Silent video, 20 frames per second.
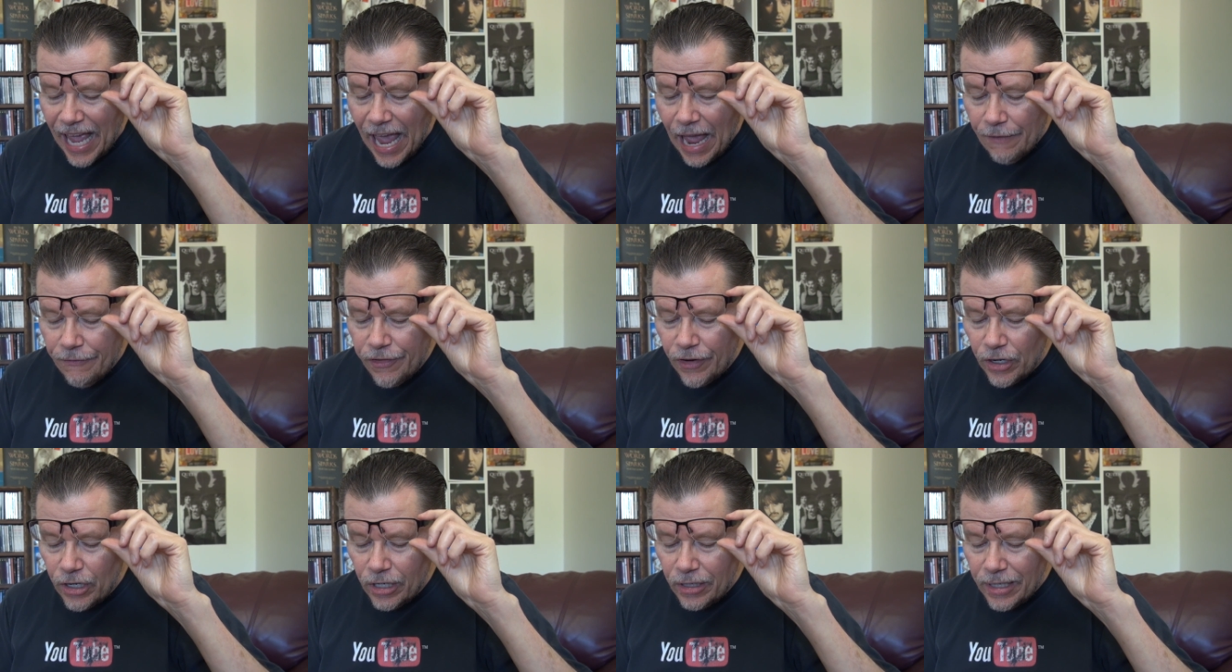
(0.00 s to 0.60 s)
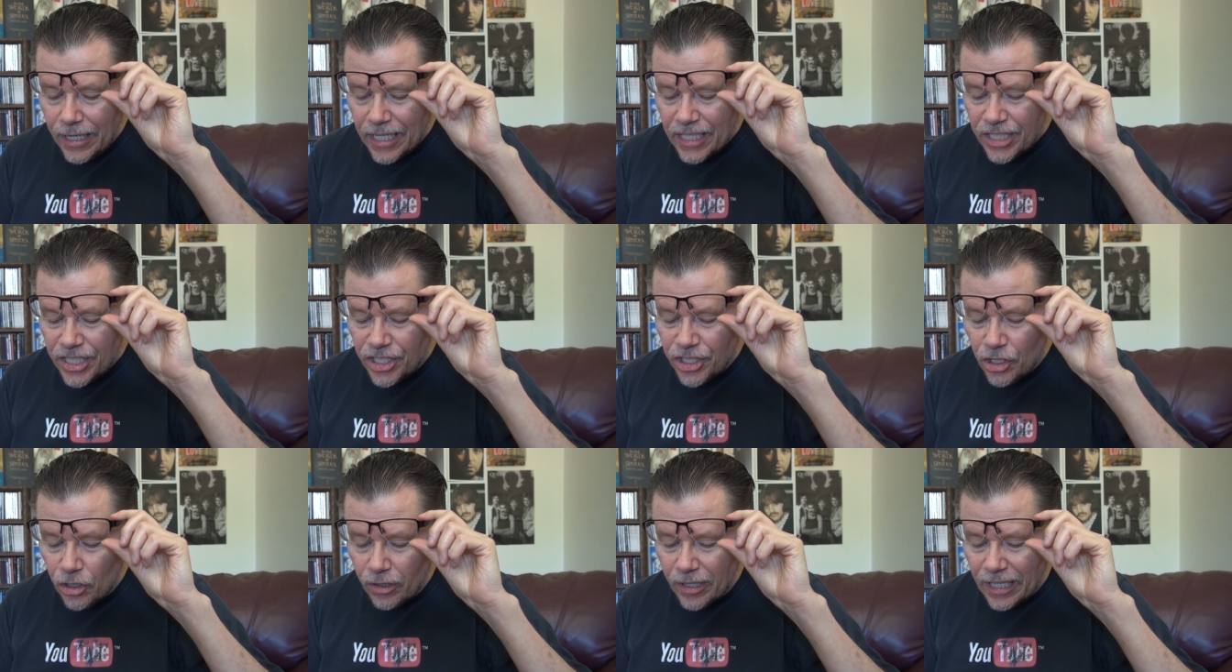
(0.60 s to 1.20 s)

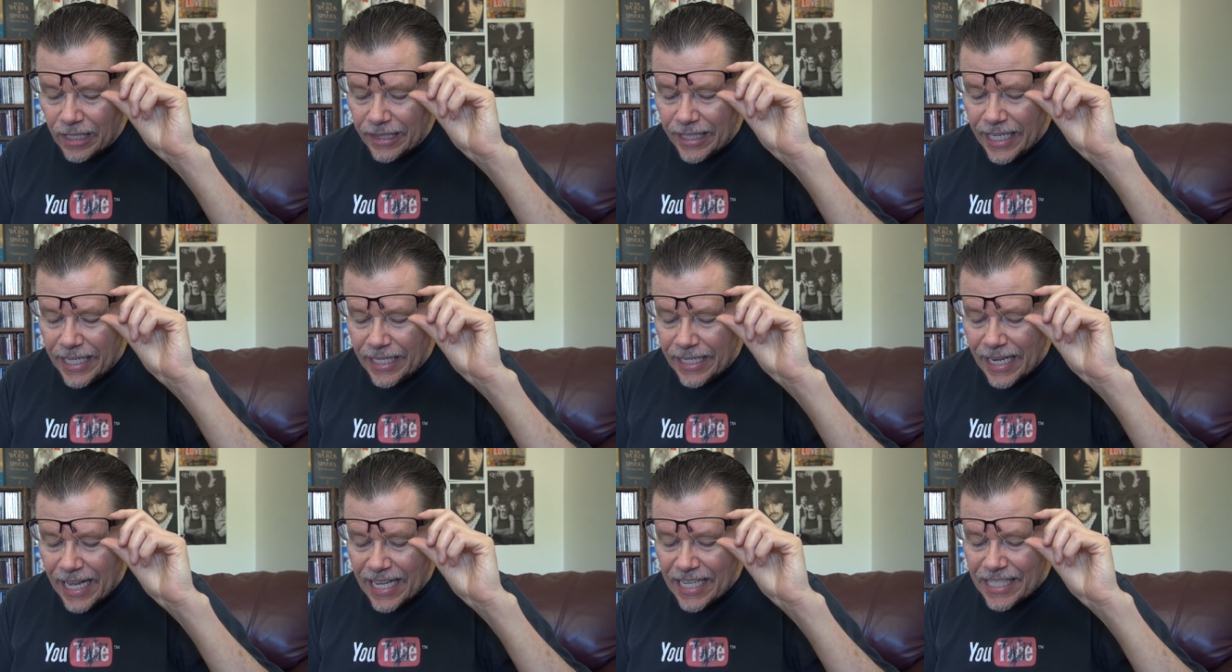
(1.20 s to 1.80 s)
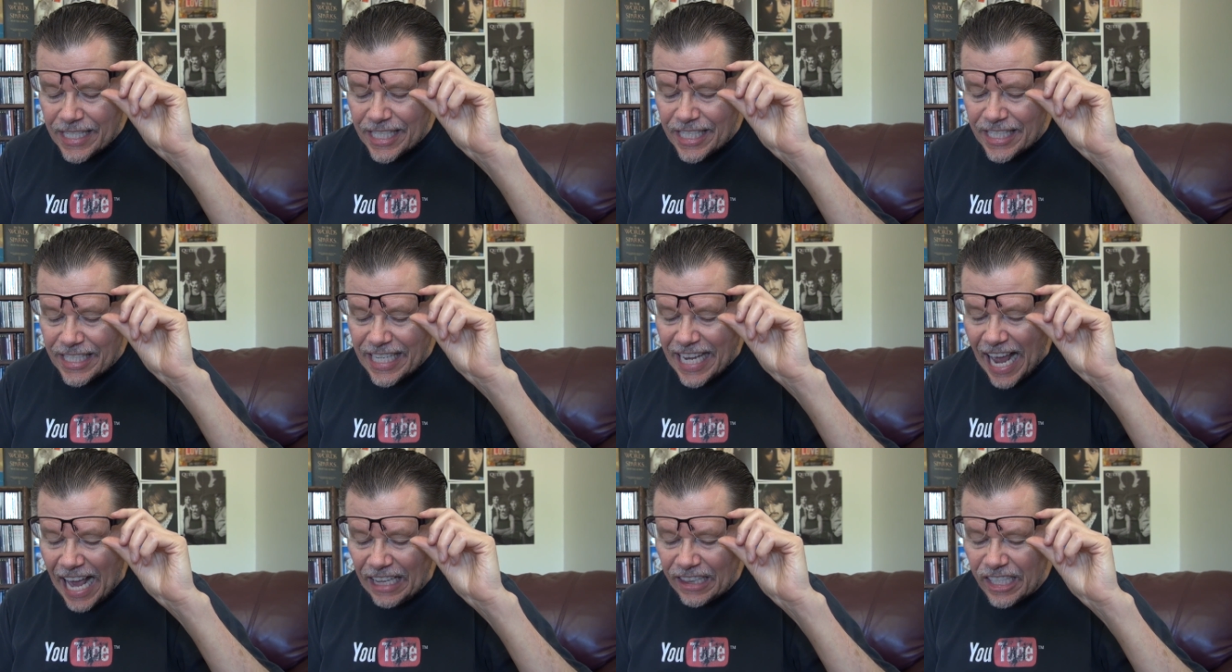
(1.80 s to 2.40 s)
ever-circling
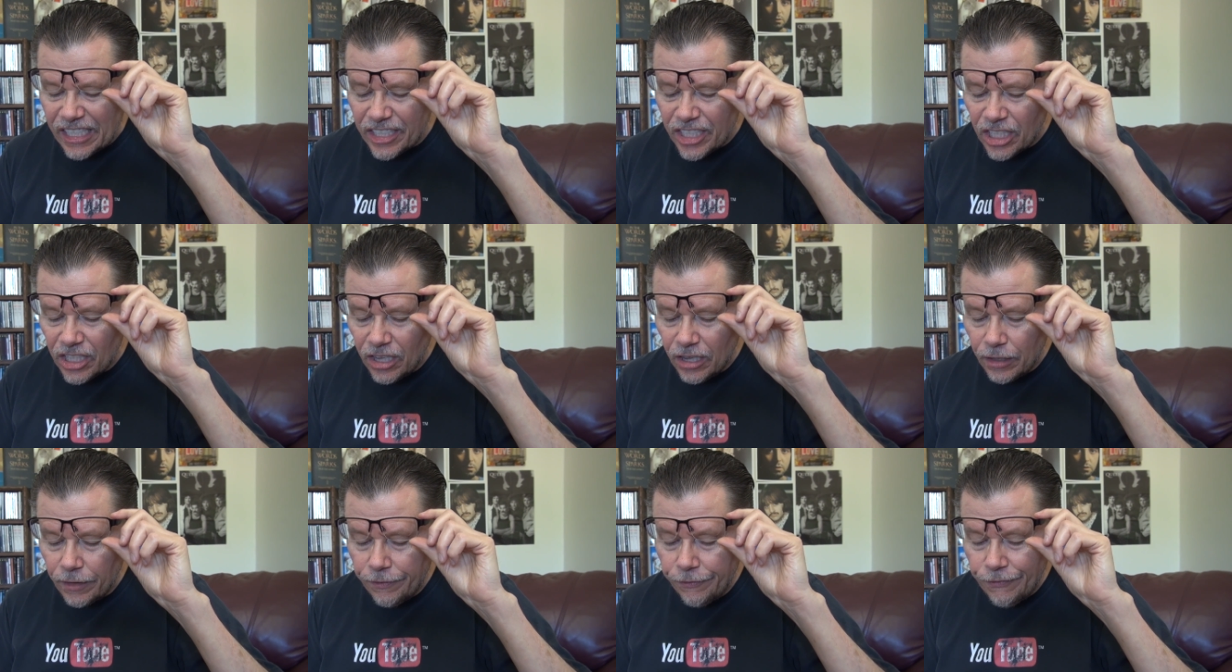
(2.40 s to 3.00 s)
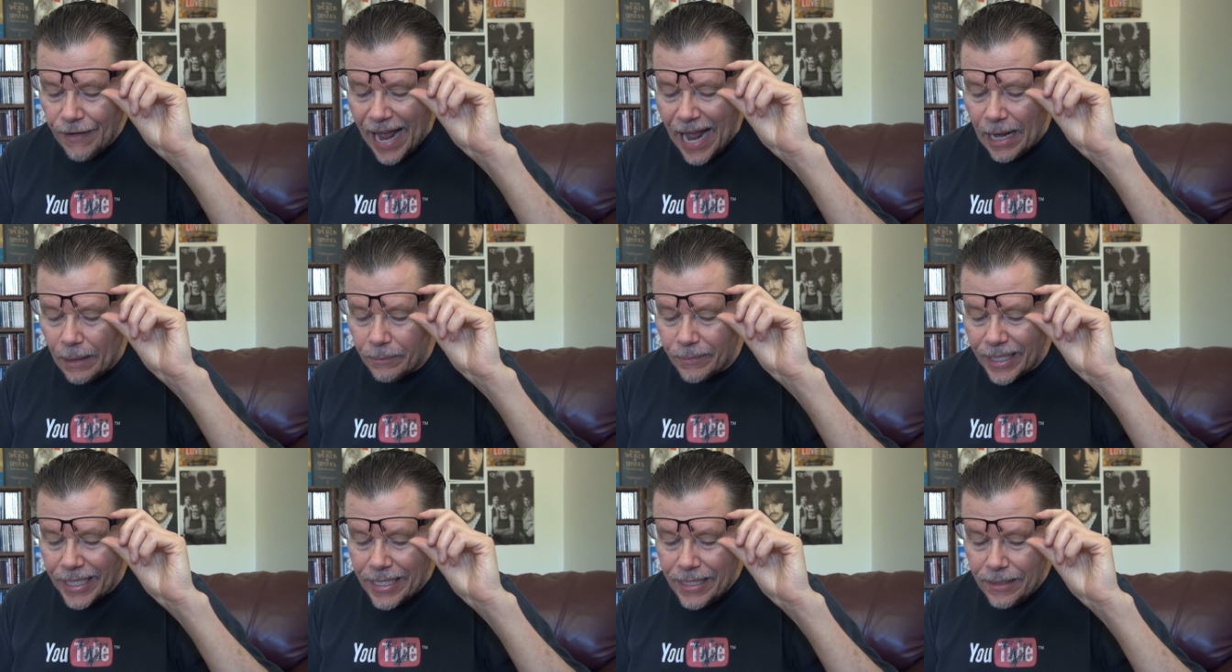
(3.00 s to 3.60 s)
skeletal
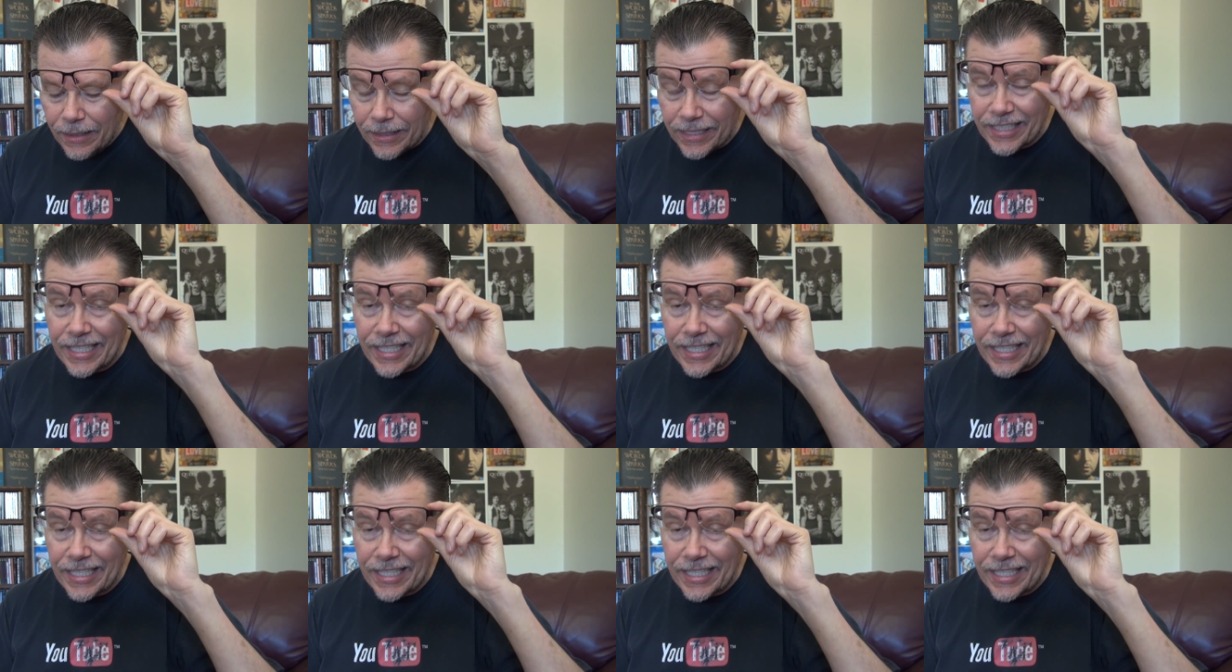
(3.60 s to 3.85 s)
family.